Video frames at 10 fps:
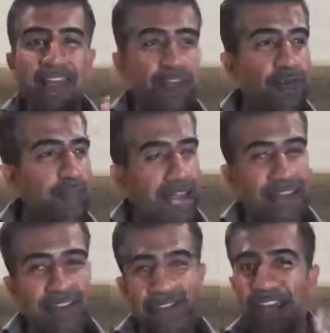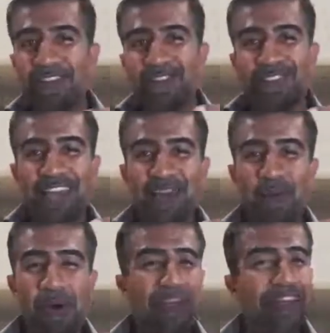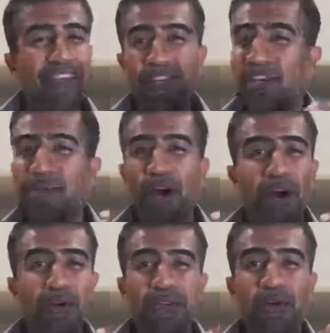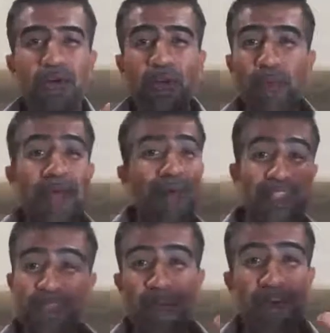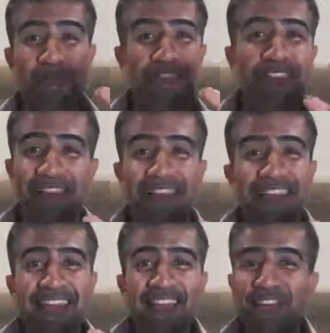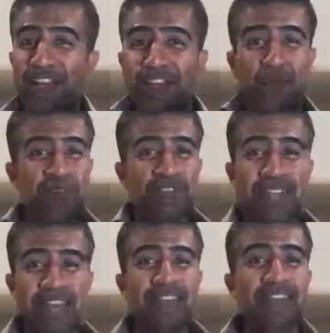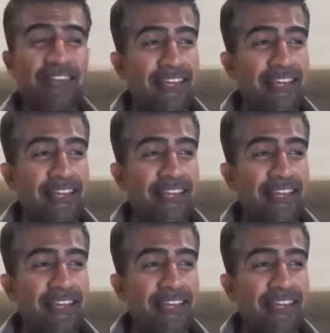you've been had a challenging day at work, and then you come home and your willpower's at 12%, and suddenly you're presented